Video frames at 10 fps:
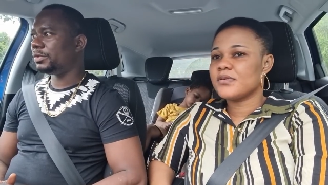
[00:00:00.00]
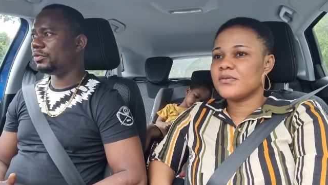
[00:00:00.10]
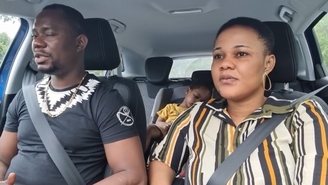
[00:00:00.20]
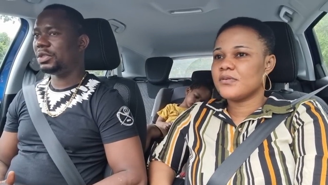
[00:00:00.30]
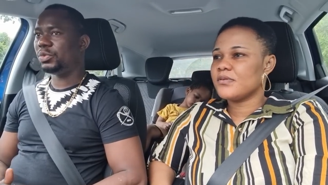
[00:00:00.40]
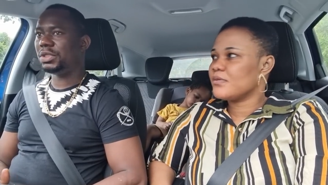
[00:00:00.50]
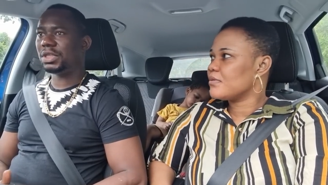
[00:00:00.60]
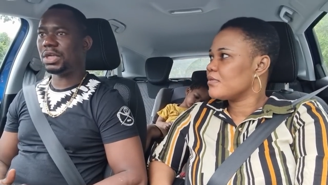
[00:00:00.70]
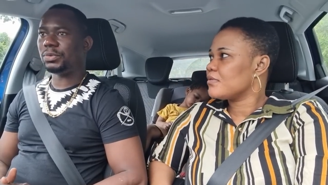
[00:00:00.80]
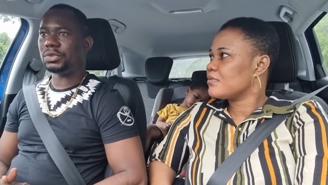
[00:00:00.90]
Speaker 1: When the money
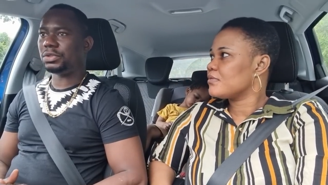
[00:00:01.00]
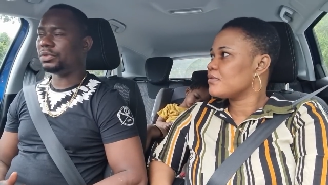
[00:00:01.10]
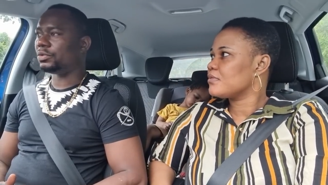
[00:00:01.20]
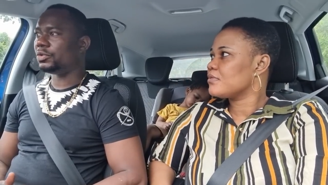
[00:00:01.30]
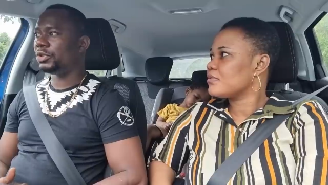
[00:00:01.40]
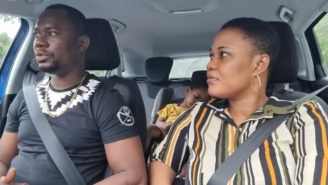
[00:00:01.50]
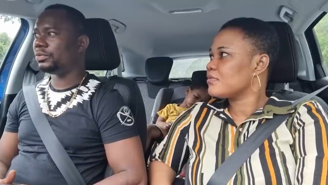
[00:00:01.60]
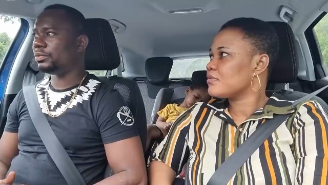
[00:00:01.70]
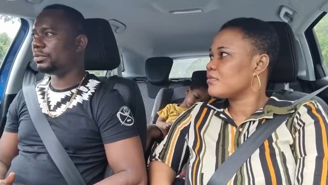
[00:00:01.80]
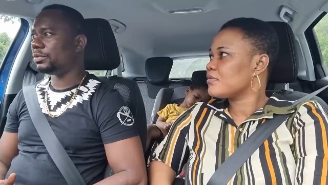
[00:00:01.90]
comes, it's you, only you,
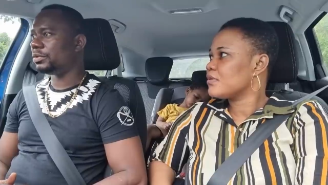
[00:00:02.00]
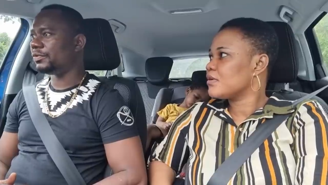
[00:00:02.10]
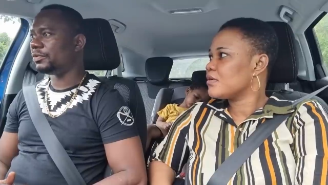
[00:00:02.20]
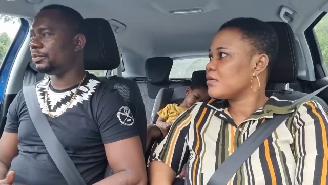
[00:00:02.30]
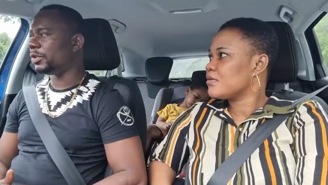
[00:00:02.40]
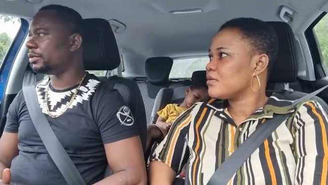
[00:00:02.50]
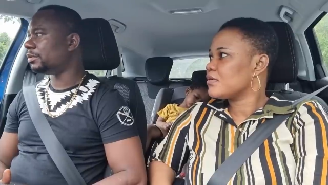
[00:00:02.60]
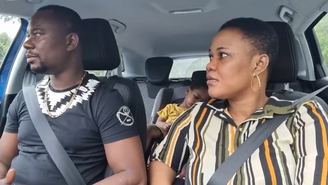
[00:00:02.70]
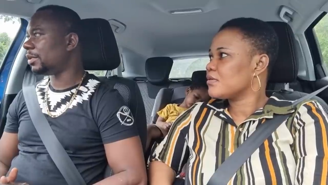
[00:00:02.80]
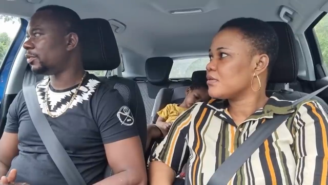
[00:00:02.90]
not for me.
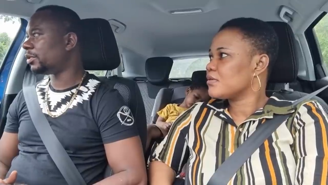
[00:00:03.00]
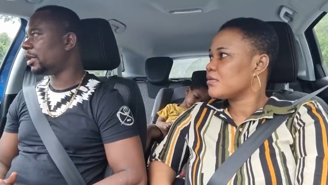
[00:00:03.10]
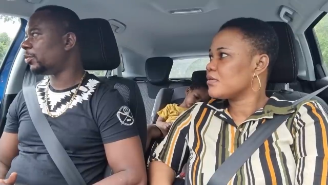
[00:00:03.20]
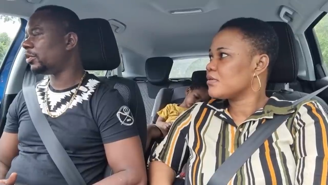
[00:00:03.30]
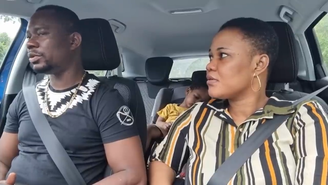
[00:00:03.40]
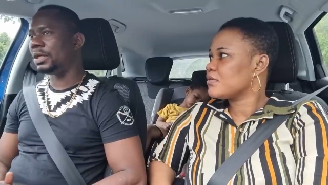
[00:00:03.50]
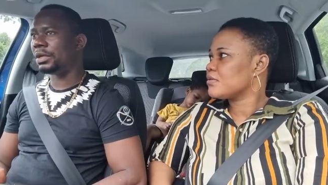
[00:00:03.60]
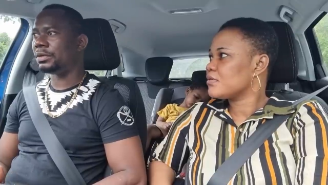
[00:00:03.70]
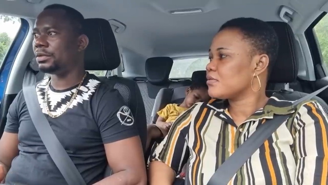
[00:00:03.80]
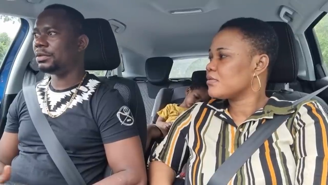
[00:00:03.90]
I'm not among
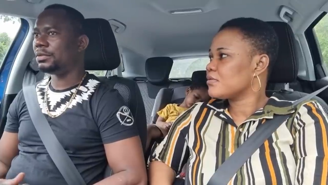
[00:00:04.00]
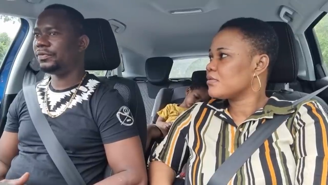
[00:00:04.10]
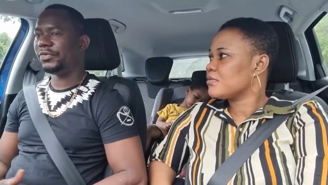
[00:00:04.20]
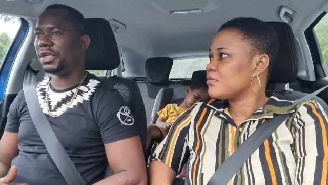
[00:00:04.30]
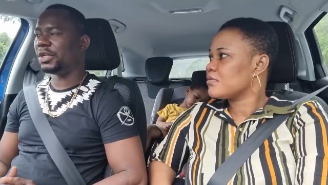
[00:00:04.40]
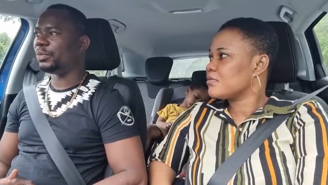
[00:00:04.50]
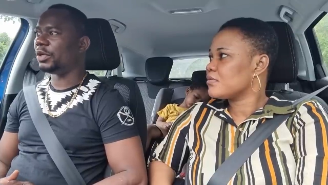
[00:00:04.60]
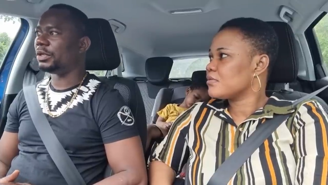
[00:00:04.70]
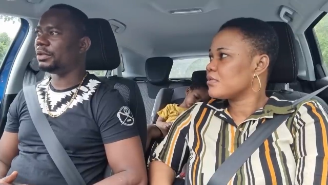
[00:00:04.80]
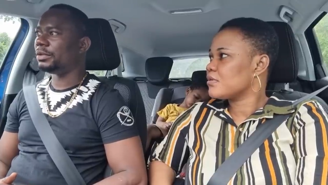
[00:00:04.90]
that fucking
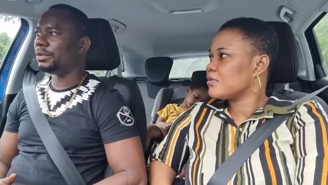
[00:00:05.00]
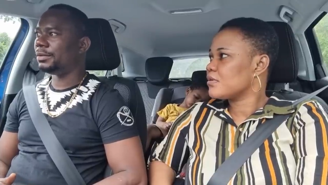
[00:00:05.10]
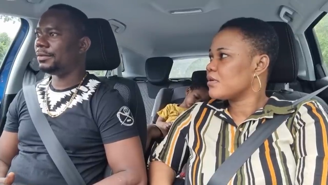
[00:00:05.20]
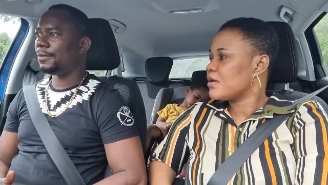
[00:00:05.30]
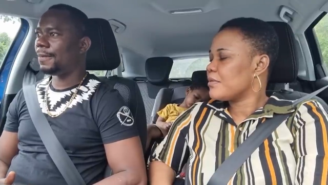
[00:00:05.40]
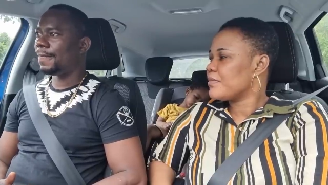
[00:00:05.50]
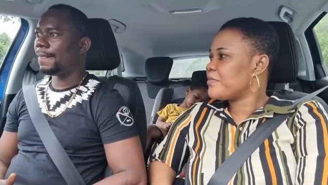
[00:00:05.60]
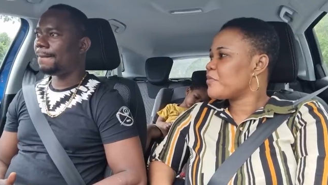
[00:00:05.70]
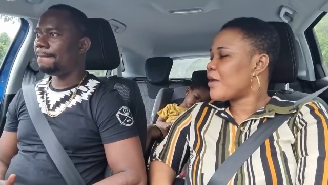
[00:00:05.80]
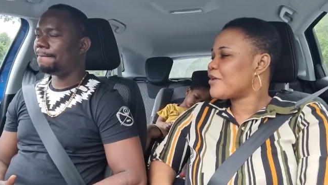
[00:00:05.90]
money.
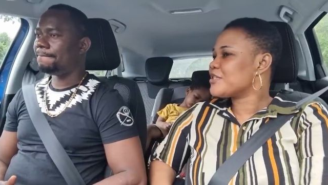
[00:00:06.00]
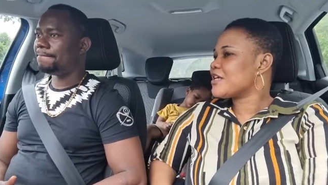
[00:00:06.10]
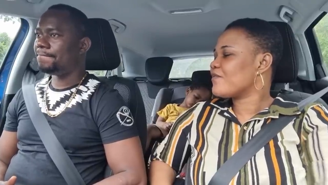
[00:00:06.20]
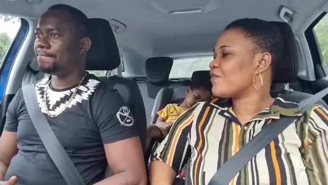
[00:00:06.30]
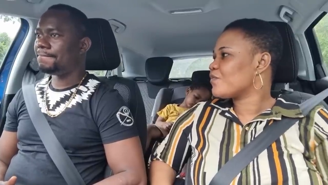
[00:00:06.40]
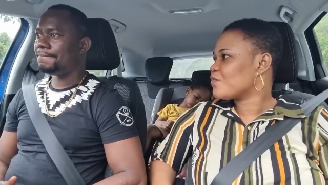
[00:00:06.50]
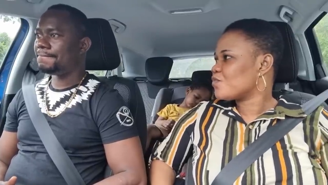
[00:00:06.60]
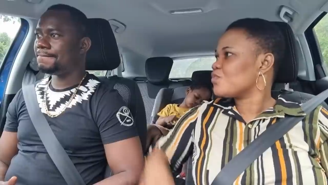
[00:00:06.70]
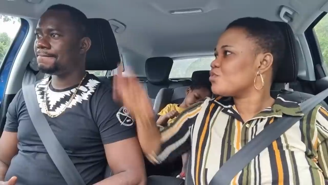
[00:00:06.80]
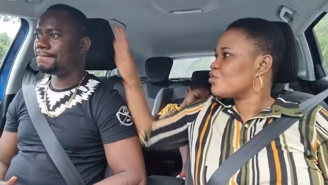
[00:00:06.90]
Speaker 2: Baby, why are you saying?
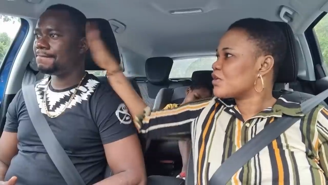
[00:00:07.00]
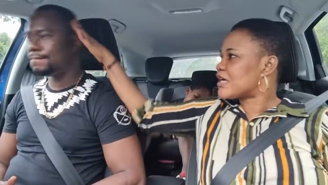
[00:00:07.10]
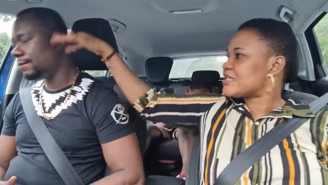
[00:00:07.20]
Lucas